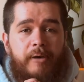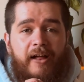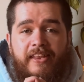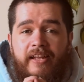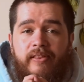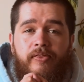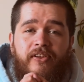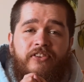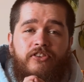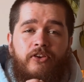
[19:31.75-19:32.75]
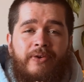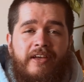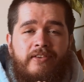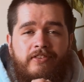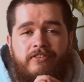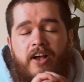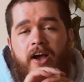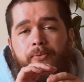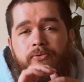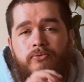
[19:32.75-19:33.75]
But the other thing too is
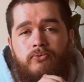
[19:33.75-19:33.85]
I would